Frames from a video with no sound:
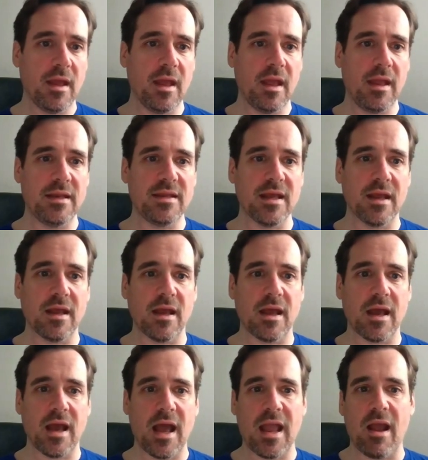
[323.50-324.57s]
And
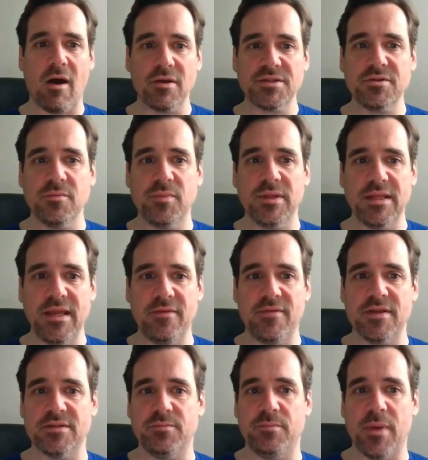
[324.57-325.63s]
I also believe
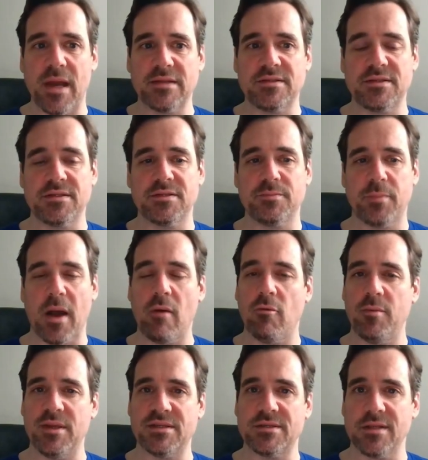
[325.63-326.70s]
his best spot will
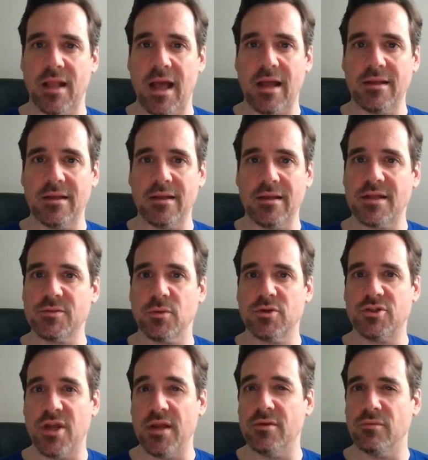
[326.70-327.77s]
be slot, and that's where
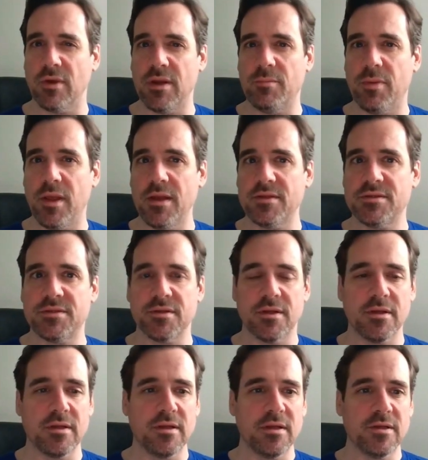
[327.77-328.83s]
Jaden Reed plays.
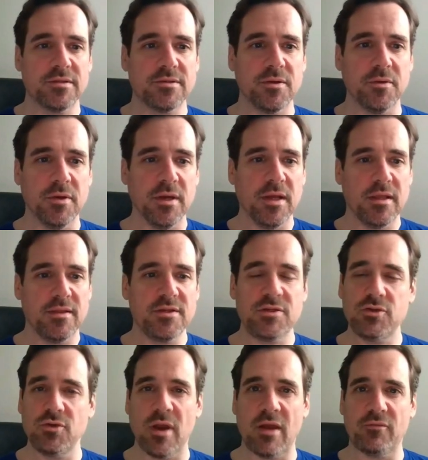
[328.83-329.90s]
So this
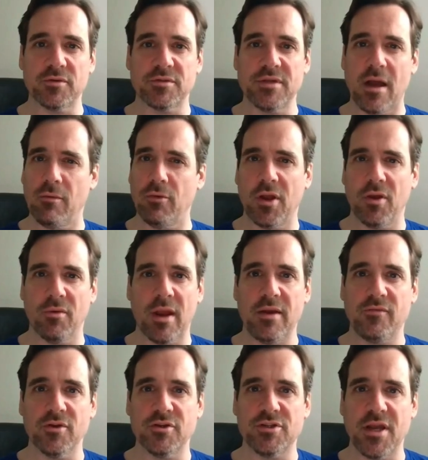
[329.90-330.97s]
draft was not really great
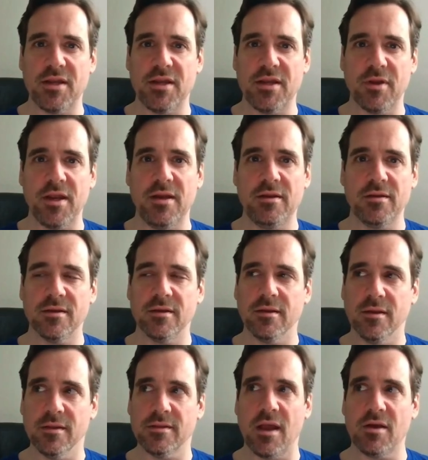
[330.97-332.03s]
for Jaden Reed.
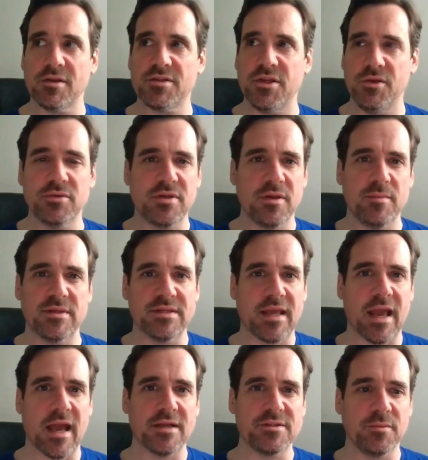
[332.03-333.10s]
They also used him as a
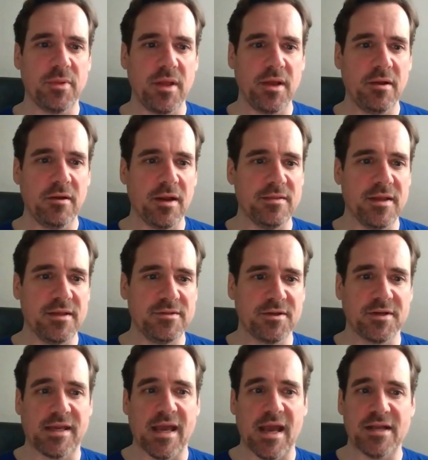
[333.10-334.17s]
gadget player, and they took a
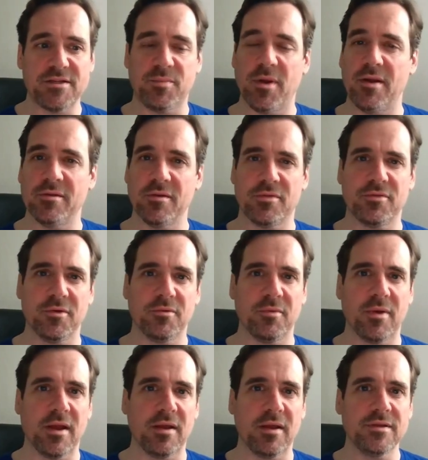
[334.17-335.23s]
gadget player in the third
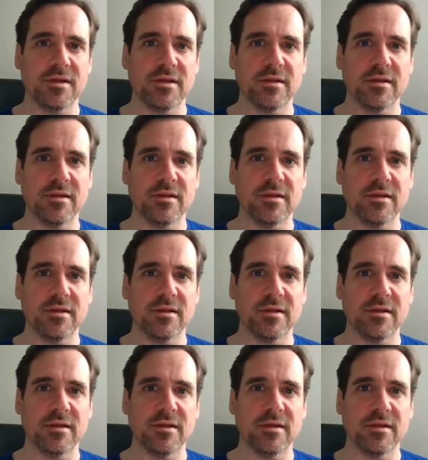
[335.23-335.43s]
round.